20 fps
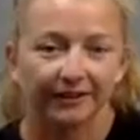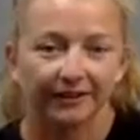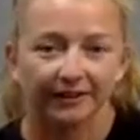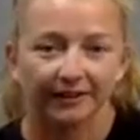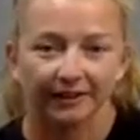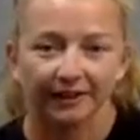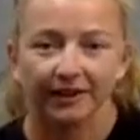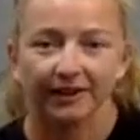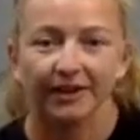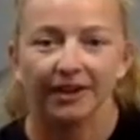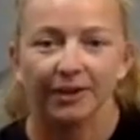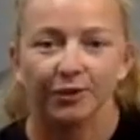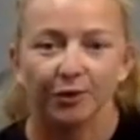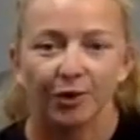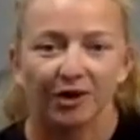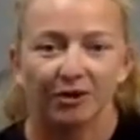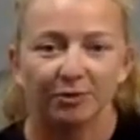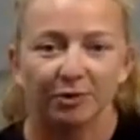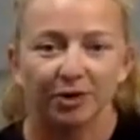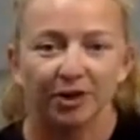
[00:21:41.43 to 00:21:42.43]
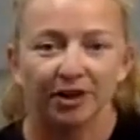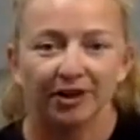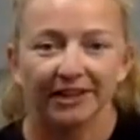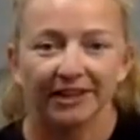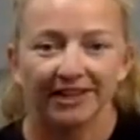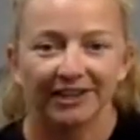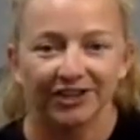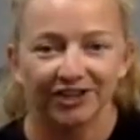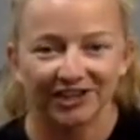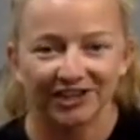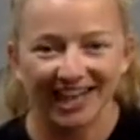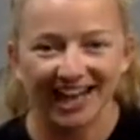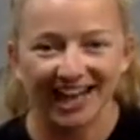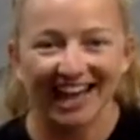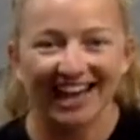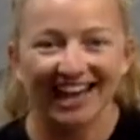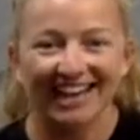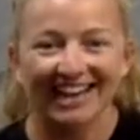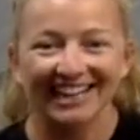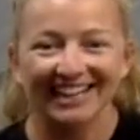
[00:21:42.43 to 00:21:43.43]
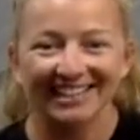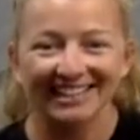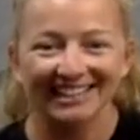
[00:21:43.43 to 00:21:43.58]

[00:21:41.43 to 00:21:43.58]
Good. One more on each side.